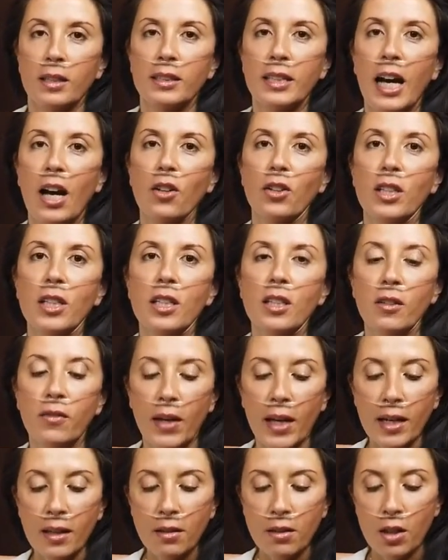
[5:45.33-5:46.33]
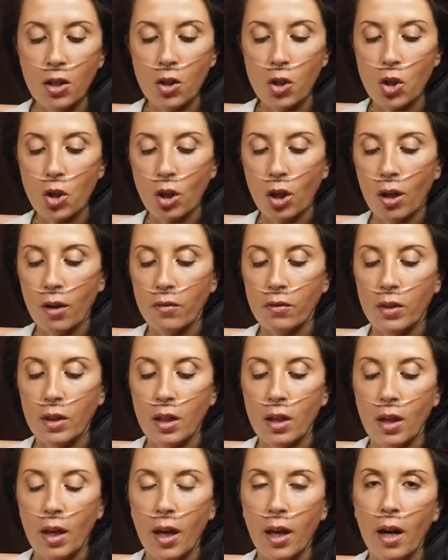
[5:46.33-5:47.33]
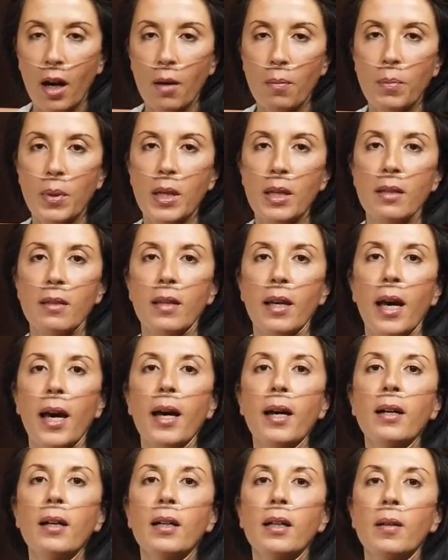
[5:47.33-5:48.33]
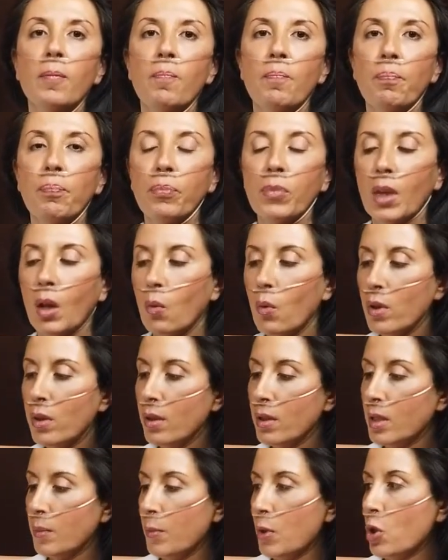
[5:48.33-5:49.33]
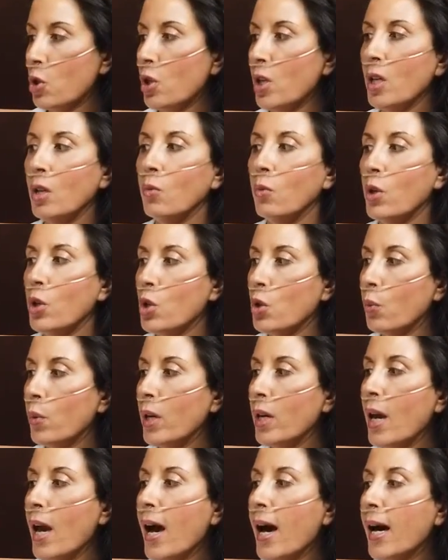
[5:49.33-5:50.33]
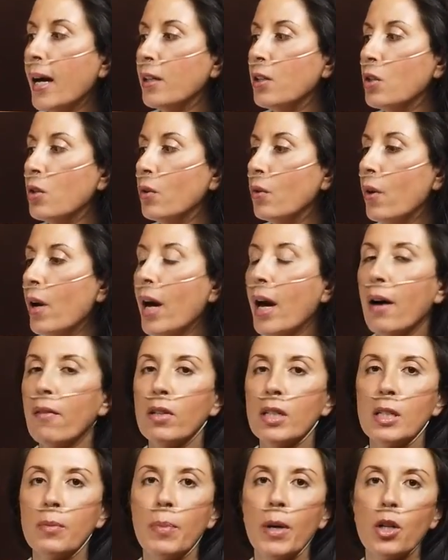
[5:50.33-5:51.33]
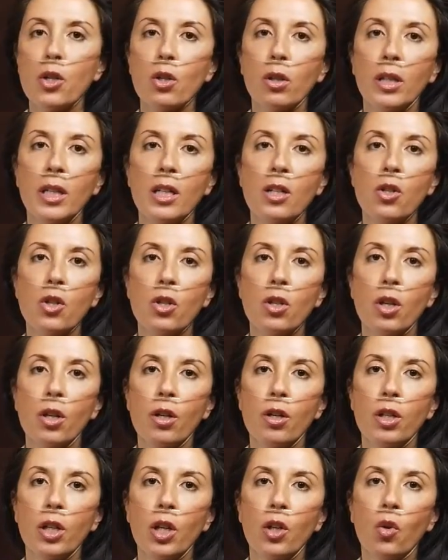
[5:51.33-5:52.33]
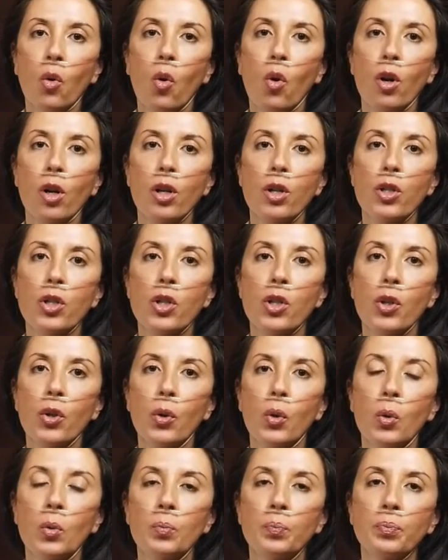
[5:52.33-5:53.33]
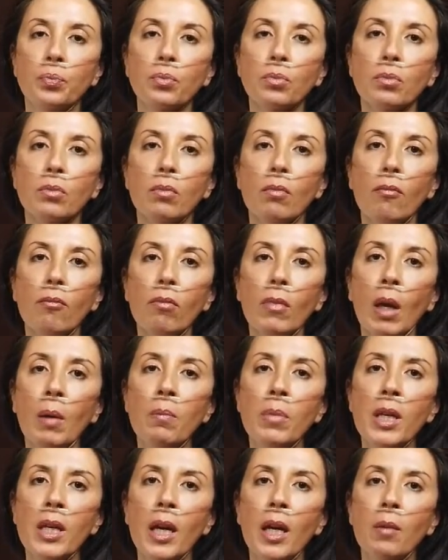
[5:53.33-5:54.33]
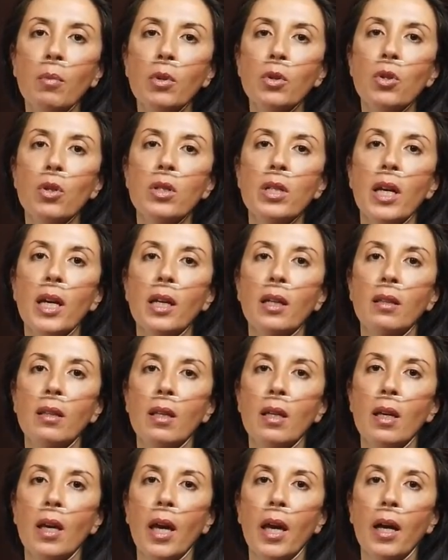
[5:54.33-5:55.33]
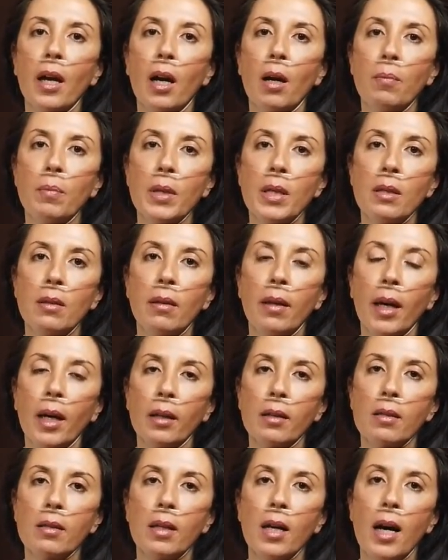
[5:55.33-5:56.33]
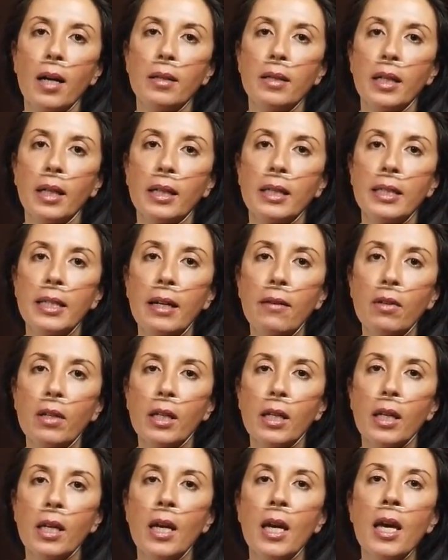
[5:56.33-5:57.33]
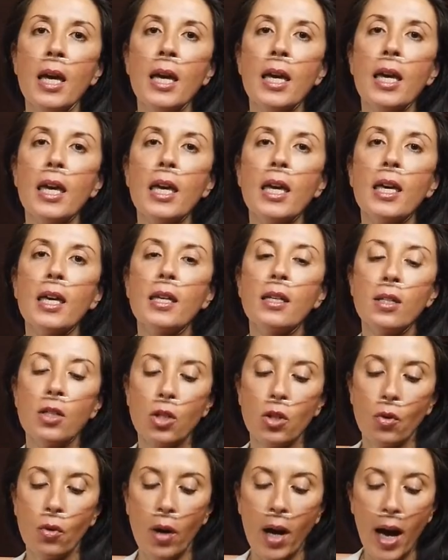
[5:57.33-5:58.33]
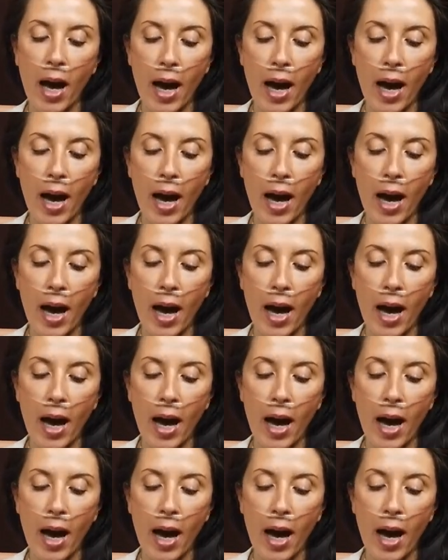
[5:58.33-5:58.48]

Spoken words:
Now, the advantage of the ARP Tech with this machine, which we had to have it specially engineered in order to be able to take the ARP Tech's conductivity, is you